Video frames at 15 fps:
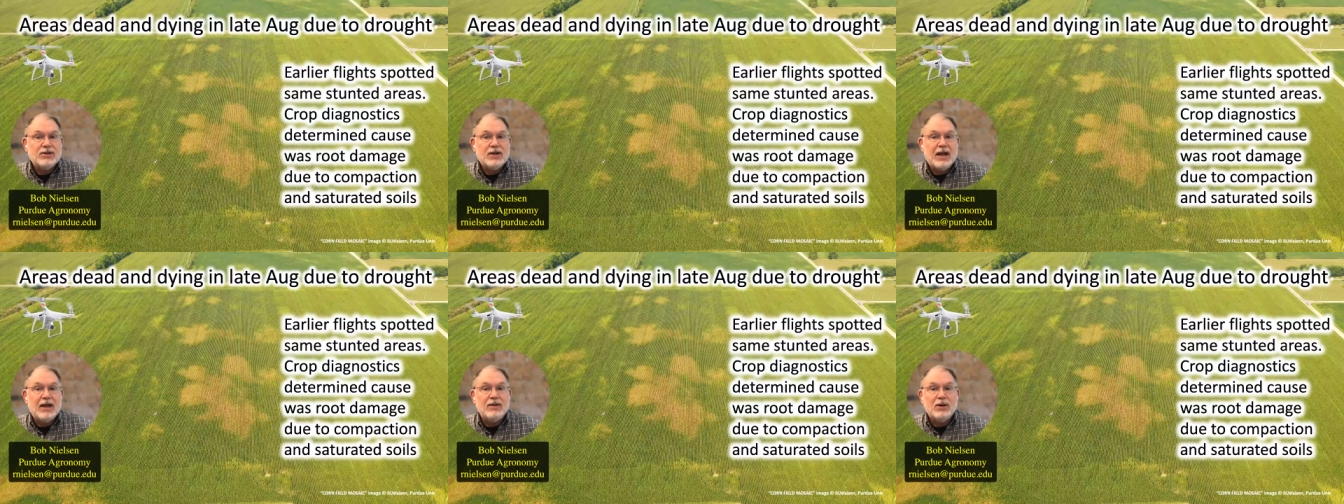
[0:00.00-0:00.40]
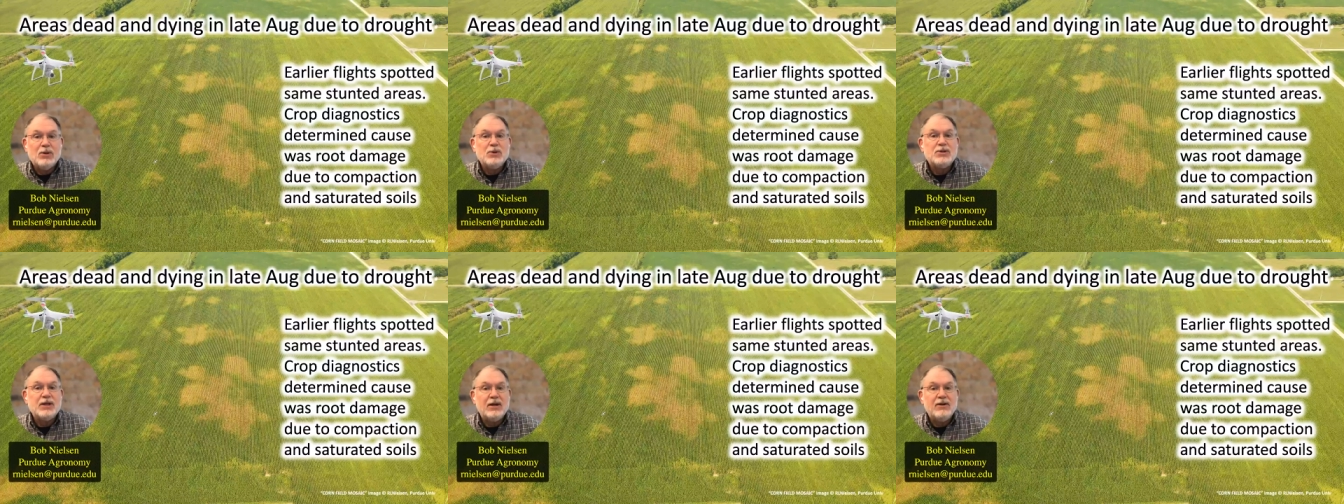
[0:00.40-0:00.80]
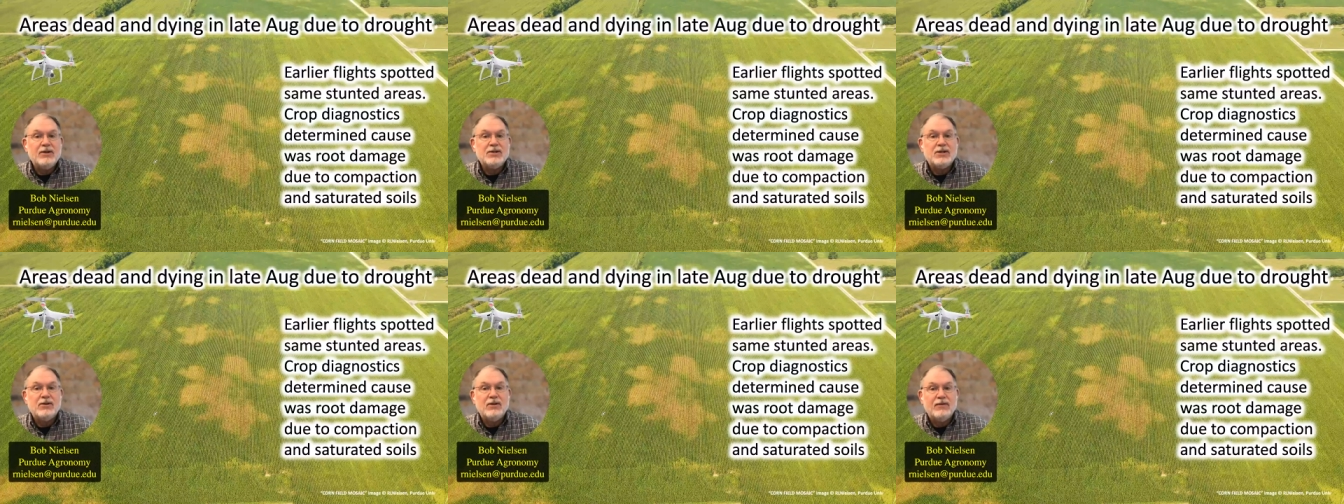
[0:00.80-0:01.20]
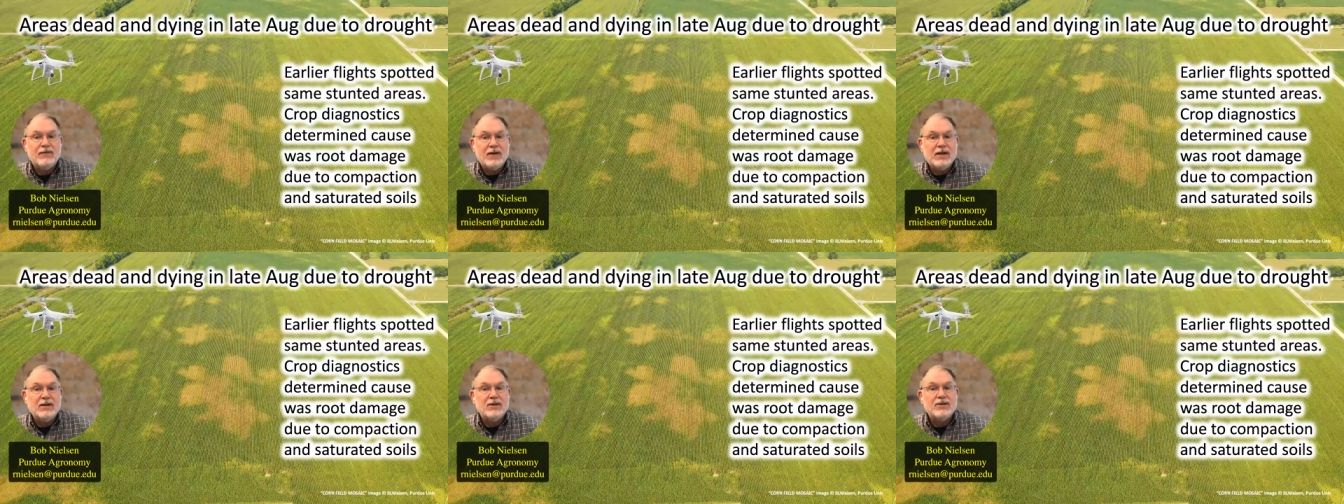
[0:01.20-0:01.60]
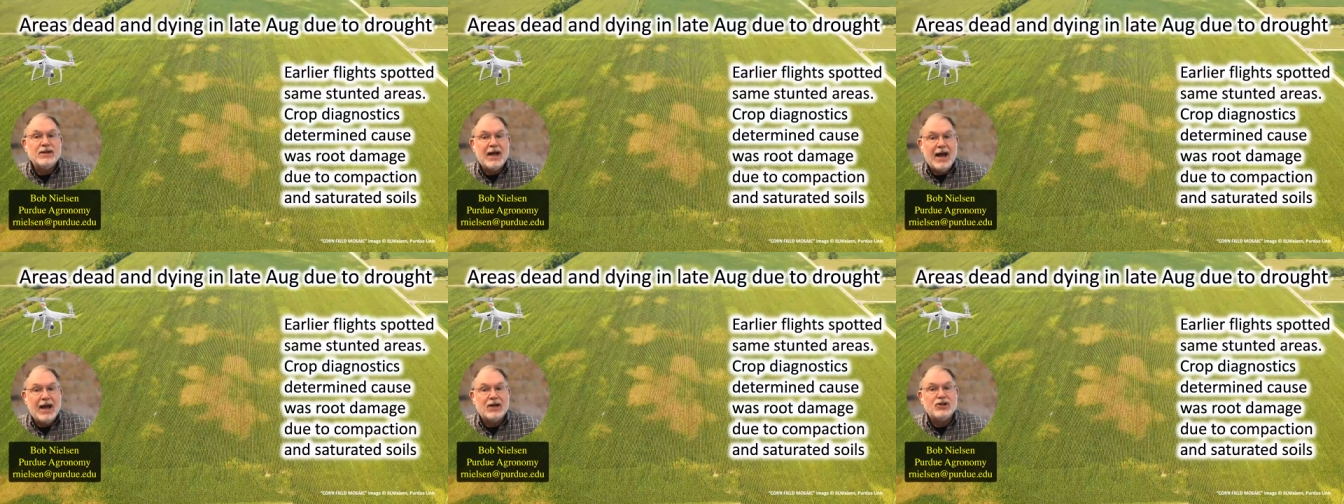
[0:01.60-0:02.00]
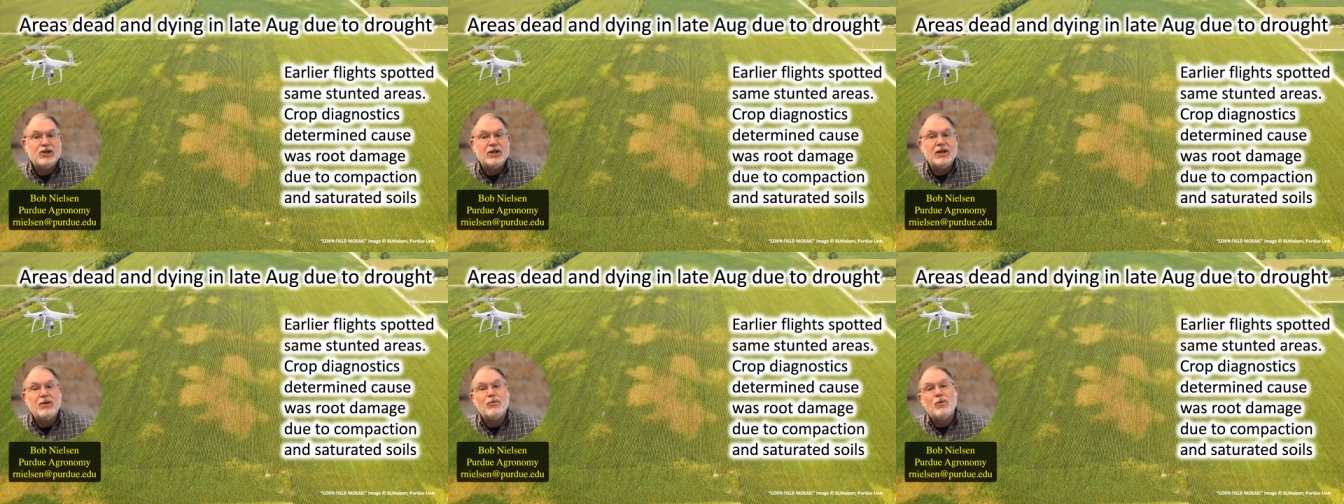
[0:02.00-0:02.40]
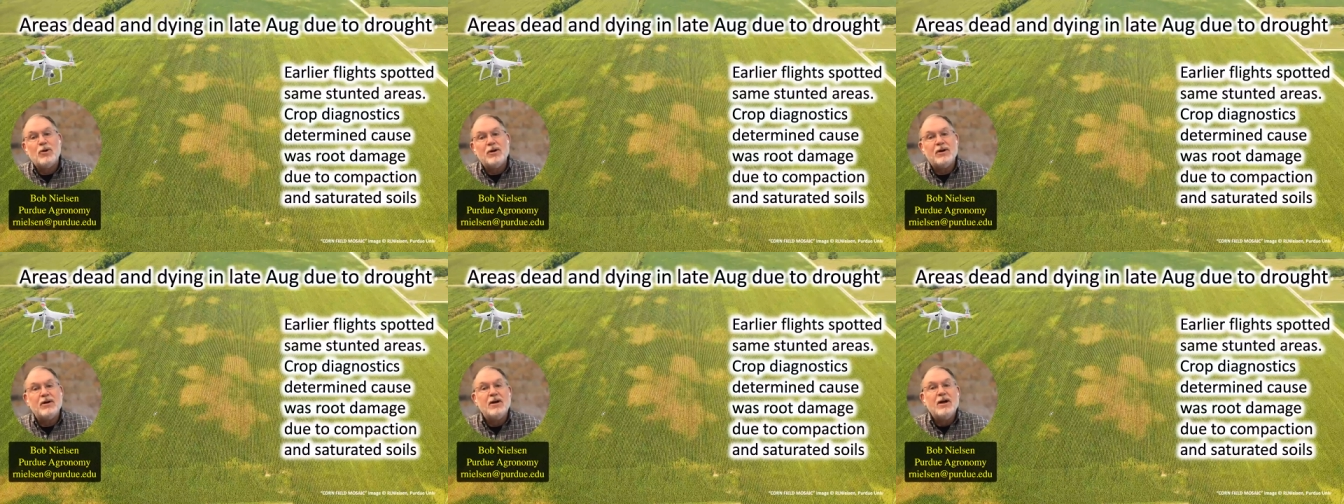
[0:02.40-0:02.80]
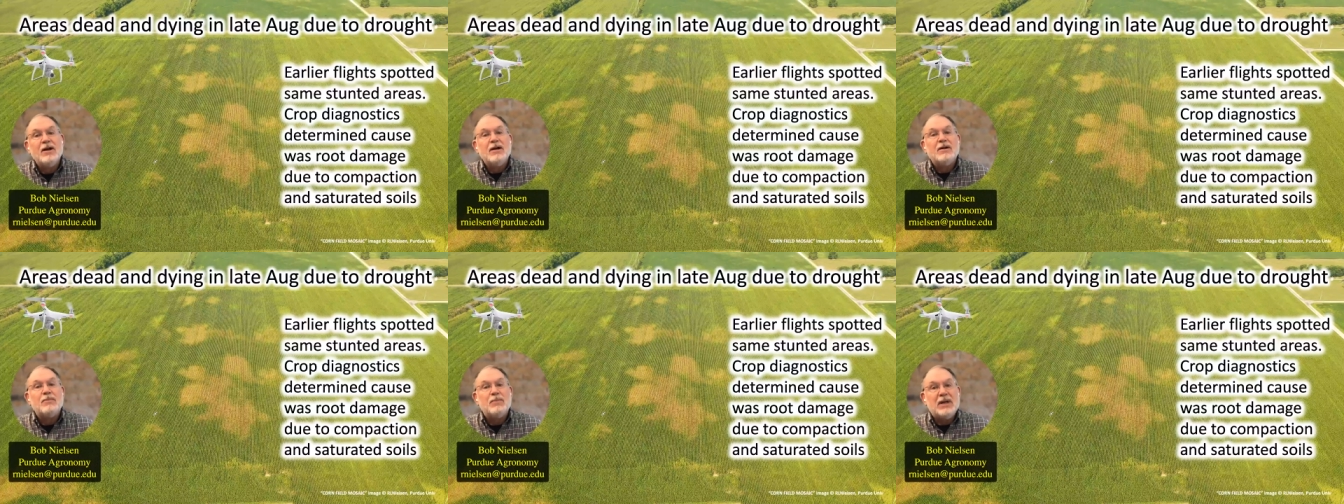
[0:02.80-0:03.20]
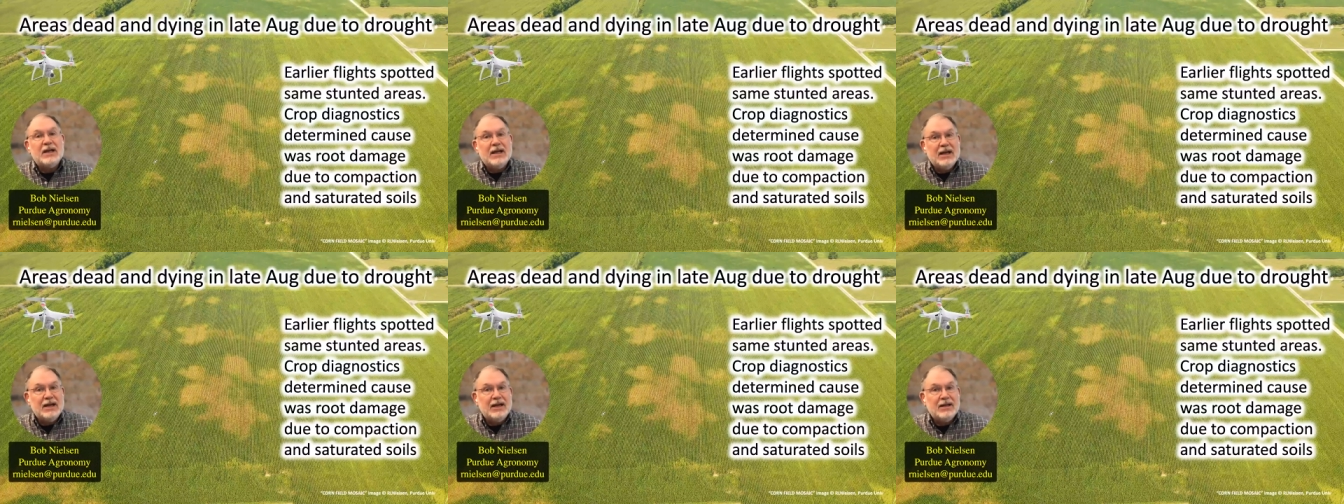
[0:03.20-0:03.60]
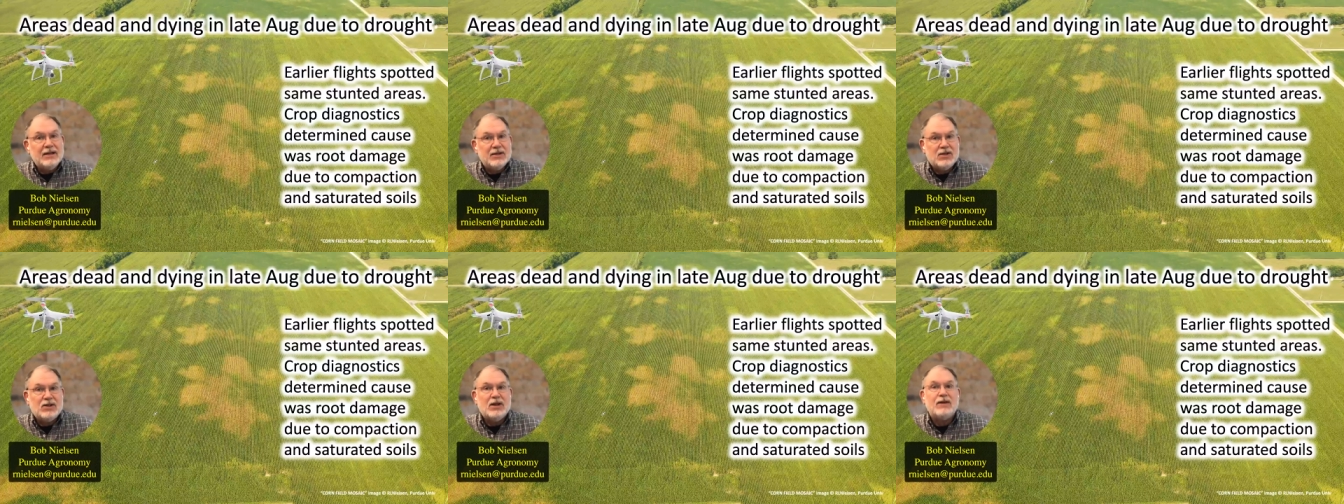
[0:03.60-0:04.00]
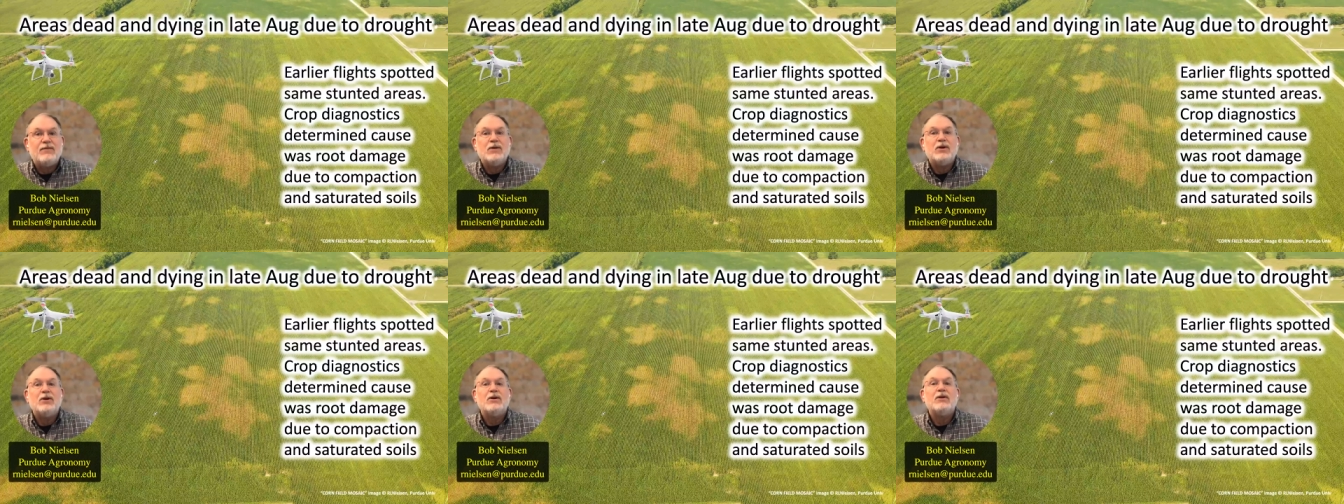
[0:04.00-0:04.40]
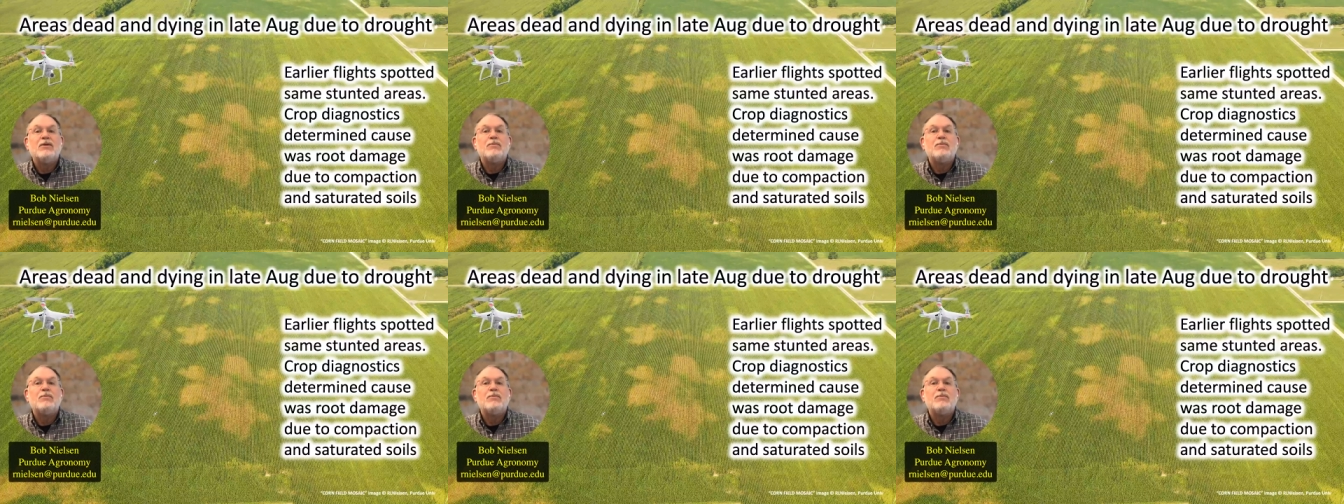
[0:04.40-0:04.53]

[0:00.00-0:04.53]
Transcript: and those areas of the fields actually were beginning to suffer,